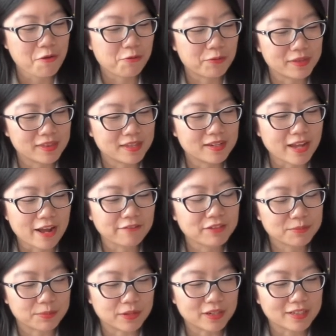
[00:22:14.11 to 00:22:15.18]
within every
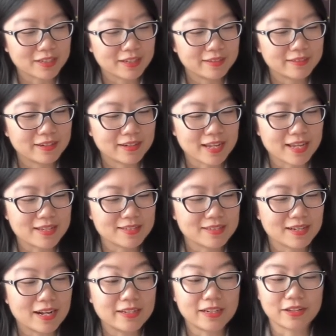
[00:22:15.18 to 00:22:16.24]
book there is
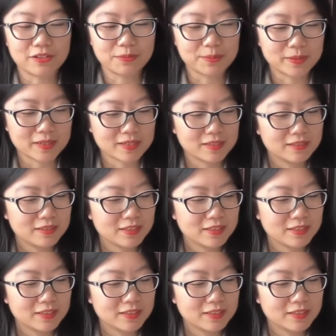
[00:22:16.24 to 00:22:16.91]
another book,